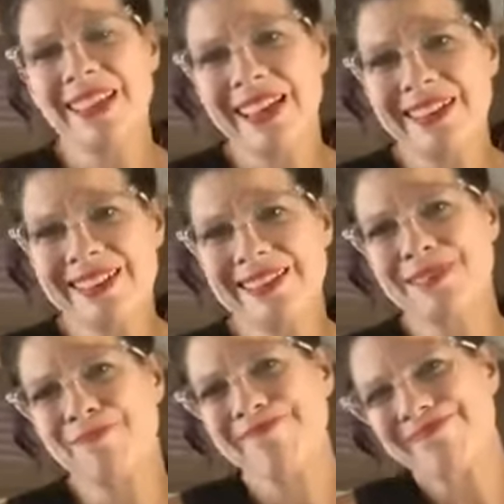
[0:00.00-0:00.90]
led to
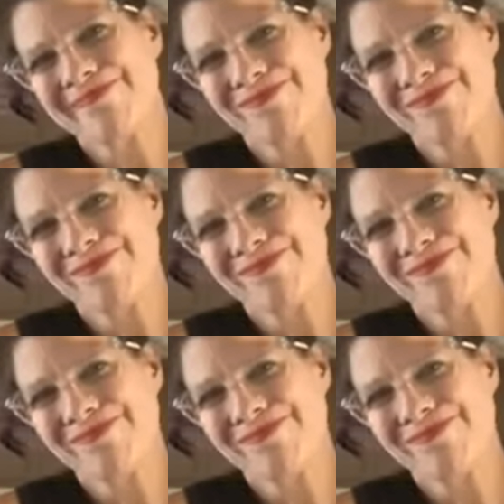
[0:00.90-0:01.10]
some